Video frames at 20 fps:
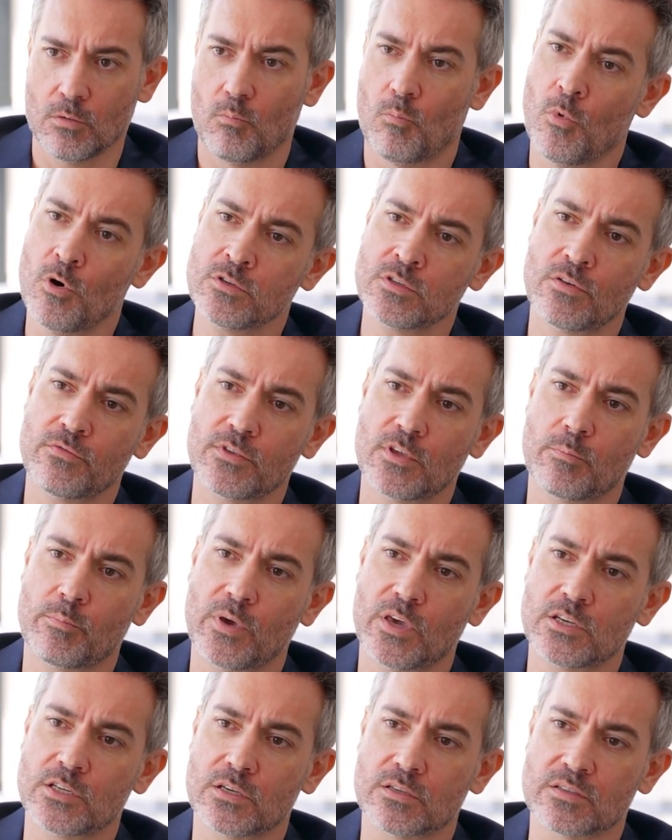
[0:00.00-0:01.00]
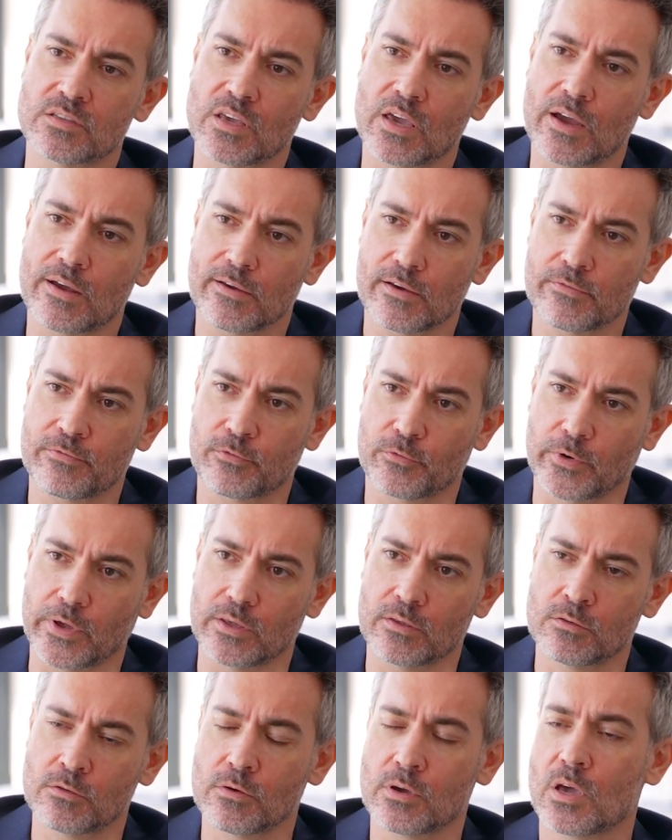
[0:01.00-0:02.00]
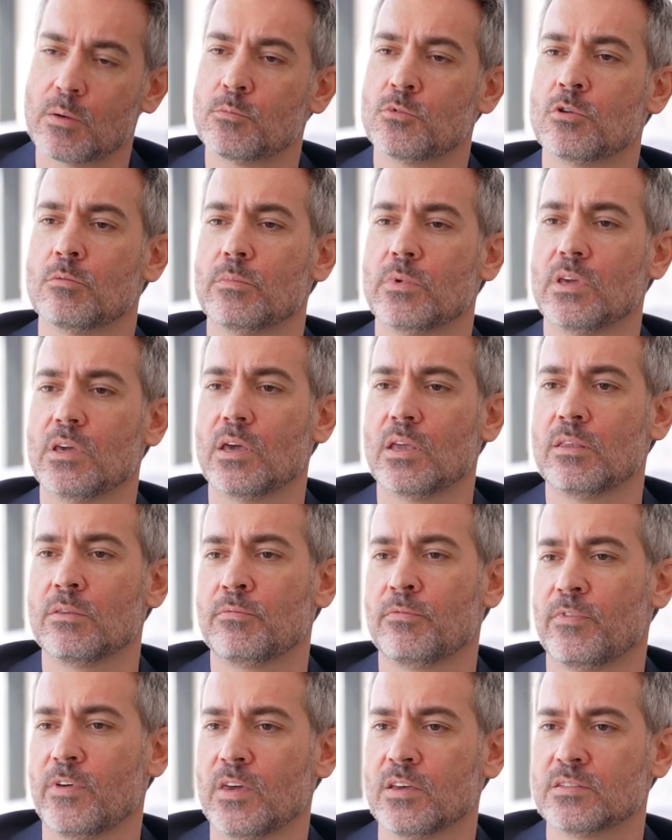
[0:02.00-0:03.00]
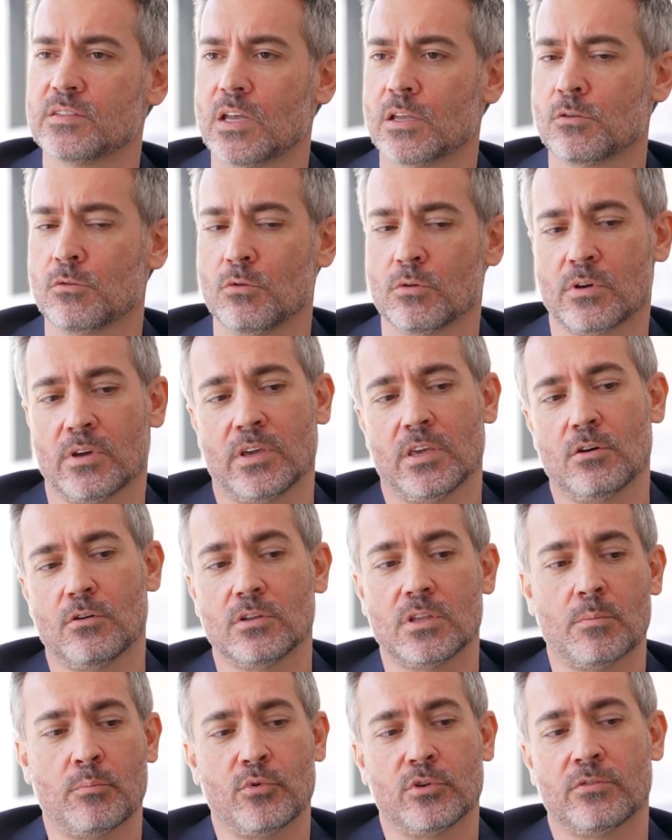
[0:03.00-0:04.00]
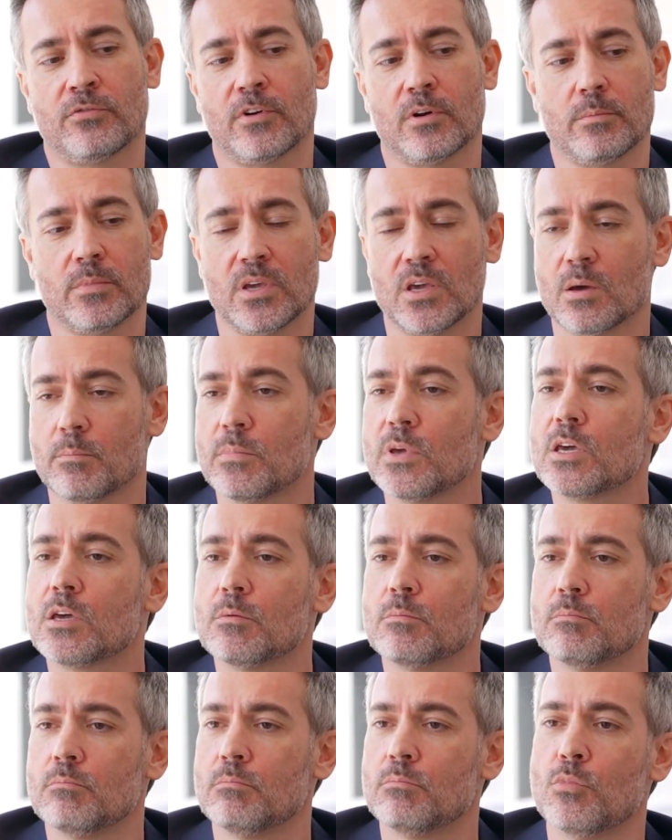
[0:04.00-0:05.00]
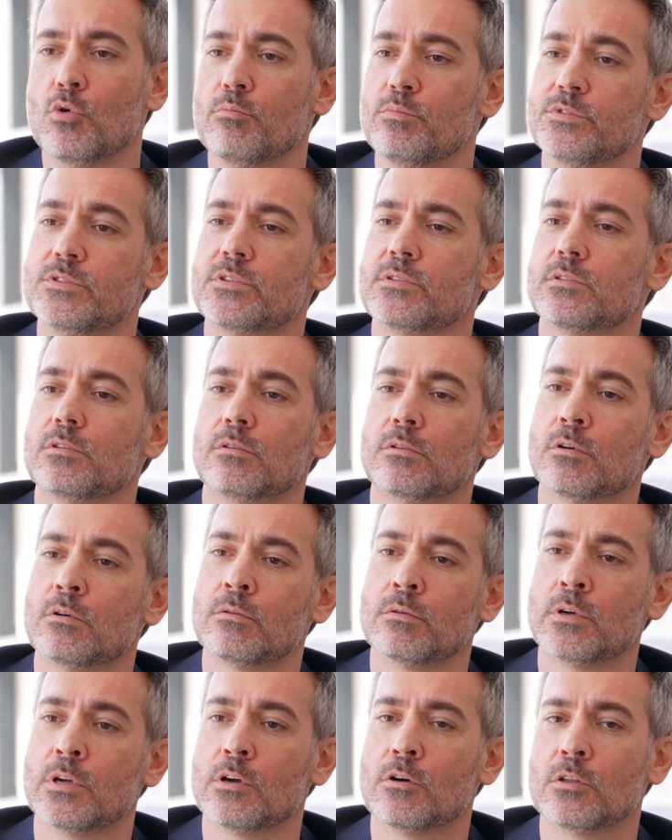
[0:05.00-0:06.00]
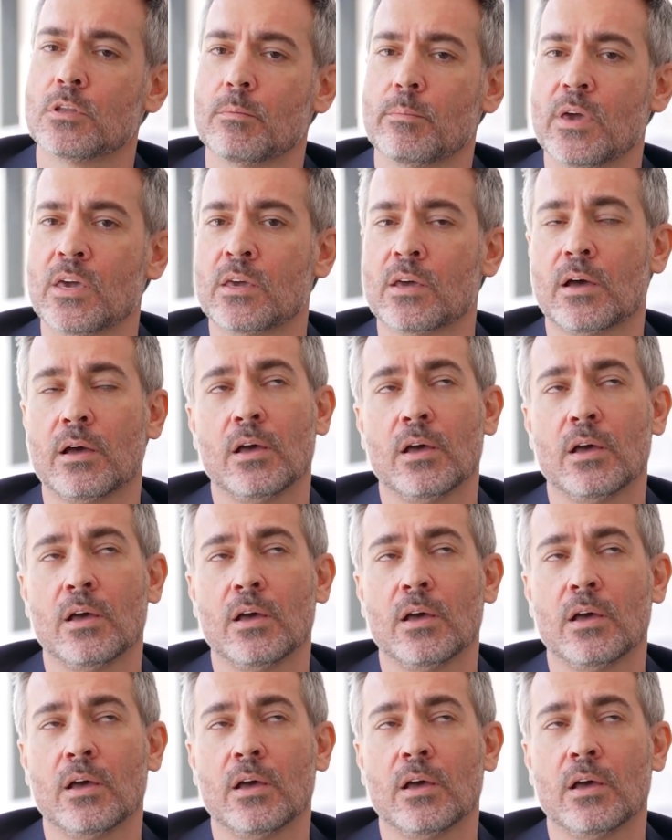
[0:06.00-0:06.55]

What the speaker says: Most of the patients, they are afraid to come to me and think that, look, he's going to put for me a big boobs, he's going to make